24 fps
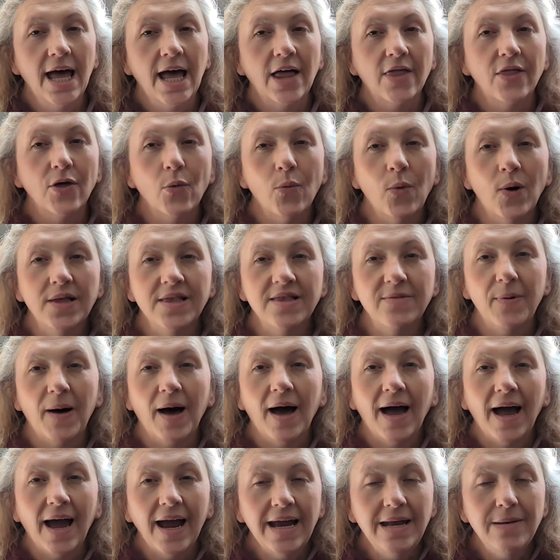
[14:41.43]
the ones
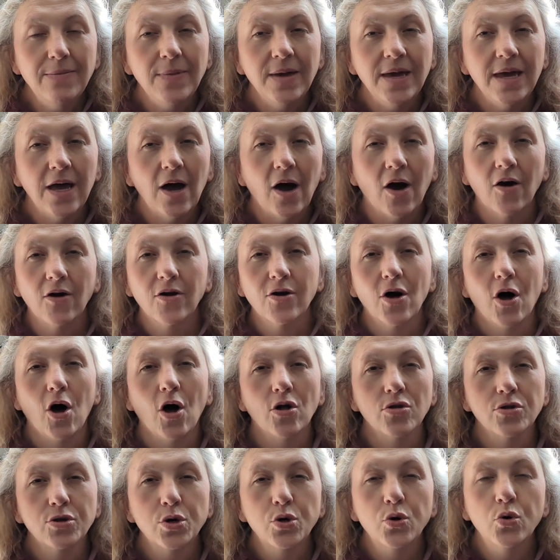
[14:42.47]
behind me are
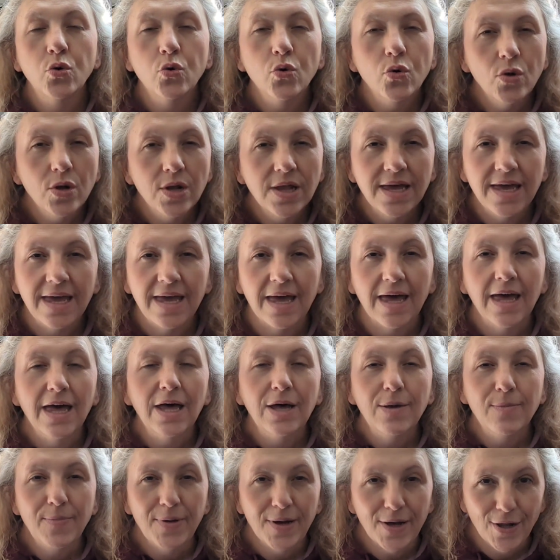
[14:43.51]
called cooling
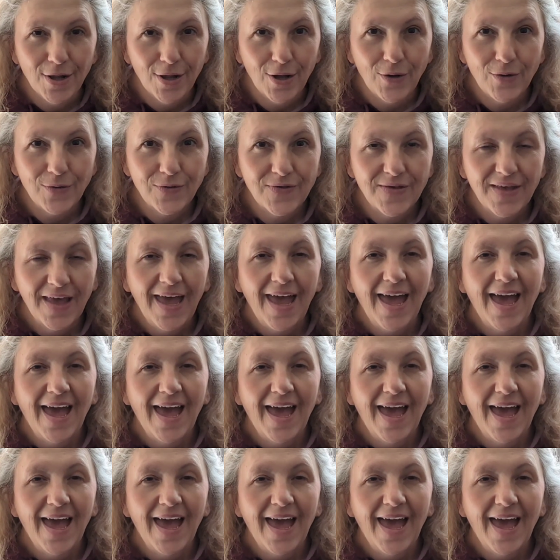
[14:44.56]
pillows,